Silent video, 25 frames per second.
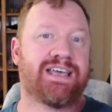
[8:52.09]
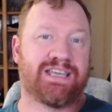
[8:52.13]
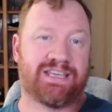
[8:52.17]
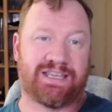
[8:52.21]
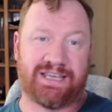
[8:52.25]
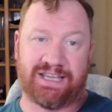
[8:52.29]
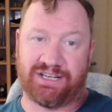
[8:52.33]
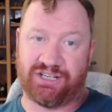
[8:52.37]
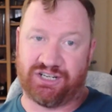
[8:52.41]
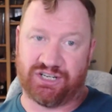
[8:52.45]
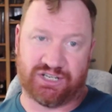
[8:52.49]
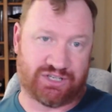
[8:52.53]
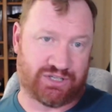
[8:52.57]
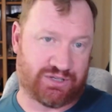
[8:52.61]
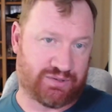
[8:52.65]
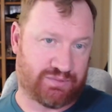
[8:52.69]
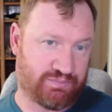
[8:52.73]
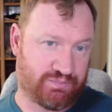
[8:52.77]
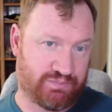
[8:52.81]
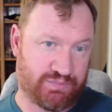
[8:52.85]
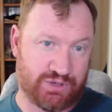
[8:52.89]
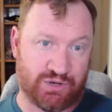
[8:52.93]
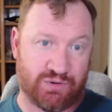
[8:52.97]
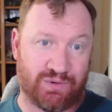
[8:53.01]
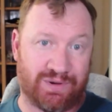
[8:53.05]

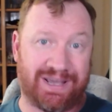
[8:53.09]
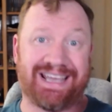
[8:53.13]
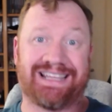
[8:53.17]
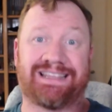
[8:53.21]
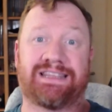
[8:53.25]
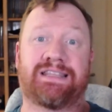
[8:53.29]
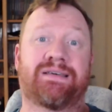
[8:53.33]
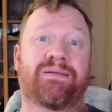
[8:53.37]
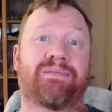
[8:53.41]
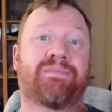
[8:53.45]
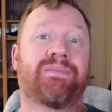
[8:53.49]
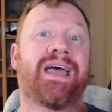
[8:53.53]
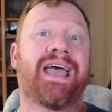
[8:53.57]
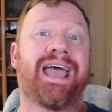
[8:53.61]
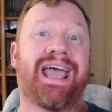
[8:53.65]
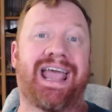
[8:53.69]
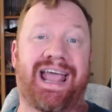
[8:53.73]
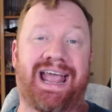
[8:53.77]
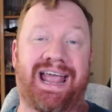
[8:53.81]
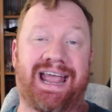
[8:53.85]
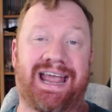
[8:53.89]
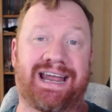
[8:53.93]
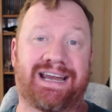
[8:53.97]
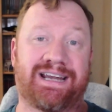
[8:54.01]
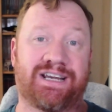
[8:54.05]
You hit them
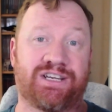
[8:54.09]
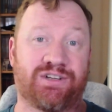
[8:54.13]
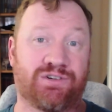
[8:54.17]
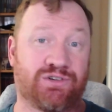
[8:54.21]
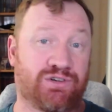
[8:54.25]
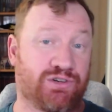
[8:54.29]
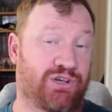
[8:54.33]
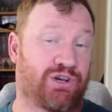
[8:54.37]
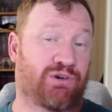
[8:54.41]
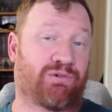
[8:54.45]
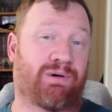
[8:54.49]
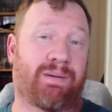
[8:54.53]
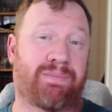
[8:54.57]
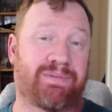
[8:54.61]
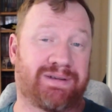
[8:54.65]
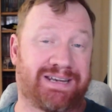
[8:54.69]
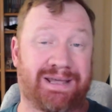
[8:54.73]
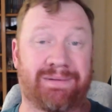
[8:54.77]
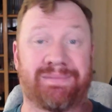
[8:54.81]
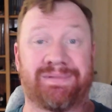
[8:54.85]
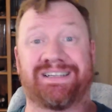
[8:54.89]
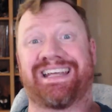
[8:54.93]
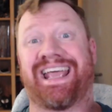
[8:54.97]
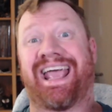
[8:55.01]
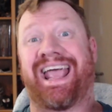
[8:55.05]
and you do your weapon
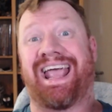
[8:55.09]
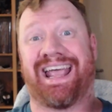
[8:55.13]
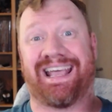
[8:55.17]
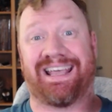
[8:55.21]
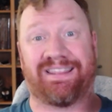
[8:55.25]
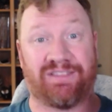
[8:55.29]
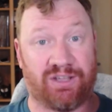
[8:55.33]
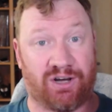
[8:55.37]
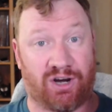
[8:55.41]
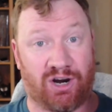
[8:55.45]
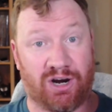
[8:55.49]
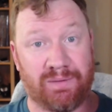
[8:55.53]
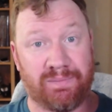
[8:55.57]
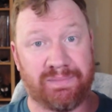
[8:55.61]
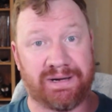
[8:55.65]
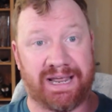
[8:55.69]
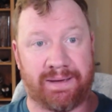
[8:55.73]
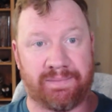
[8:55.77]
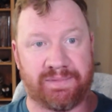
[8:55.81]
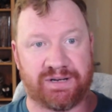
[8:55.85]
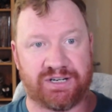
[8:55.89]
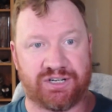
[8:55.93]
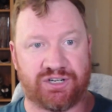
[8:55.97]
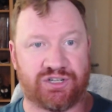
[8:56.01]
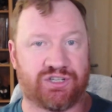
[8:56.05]
damage and the harm
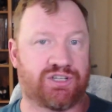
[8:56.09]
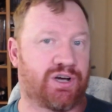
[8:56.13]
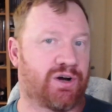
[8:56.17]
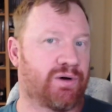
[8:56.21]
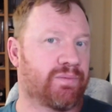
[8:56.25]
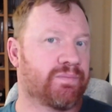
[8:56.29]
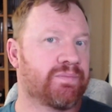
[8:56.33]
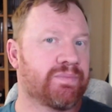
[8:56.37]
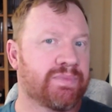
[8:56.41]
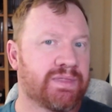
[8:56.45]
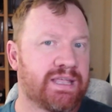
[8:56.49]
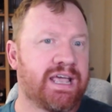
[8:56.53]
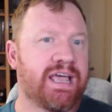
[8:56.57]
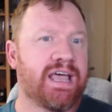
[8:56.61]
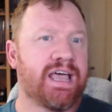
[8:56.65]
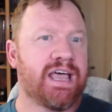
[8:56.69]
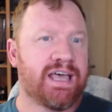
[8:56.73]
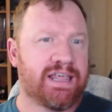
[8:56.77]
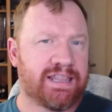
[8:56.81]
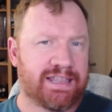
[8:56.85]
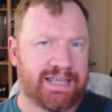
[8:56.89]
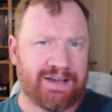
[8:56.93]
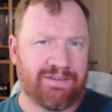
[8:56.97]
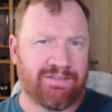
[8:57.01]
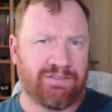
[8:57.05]
damage. So
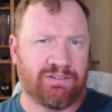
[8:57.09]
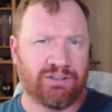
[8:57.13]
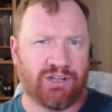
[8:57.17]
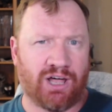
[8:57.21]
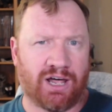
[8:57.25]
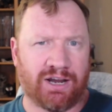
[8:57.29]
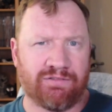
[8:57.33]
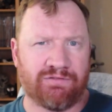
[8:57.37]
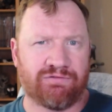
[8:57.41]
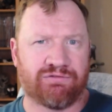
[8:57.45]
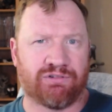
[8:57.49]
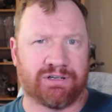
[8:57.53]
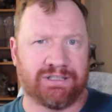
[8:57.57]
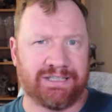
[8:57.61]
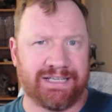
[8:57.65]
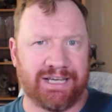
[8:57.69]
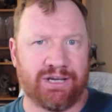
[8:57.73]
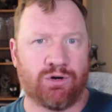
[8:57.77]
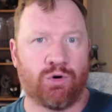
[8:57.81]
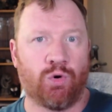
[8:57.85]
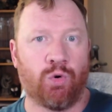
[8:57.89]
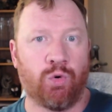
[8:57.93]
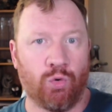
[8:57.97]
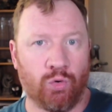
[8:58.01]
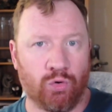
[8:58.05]
they have a lot of really
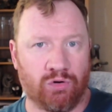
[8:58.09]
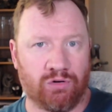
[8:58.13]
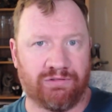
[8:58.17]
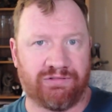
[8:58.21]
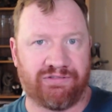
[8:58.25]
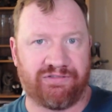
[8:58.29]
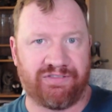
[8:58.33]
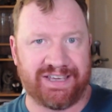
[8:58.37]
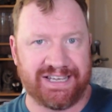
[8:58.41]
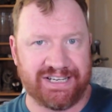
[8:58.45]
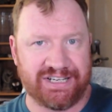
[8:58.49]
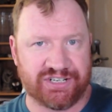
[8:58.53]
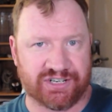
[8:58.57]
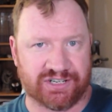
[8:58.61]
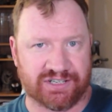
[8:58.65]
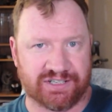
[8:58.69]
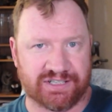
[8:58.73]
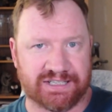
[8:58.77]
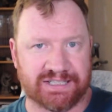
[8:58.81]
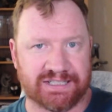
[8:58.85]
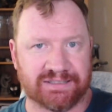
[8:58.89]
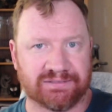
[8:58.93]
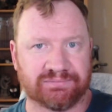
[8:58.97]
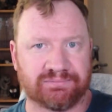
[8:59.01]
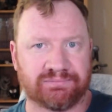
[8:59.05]
cool features.